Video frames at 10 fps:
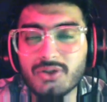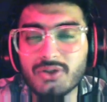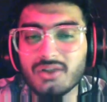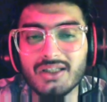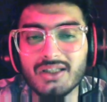
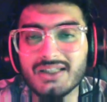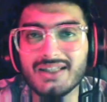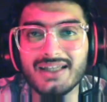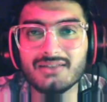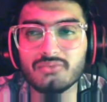so the lead is
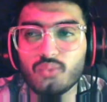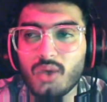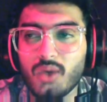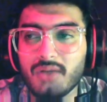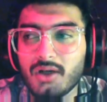like
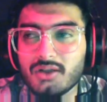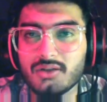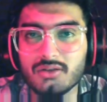$1, $1,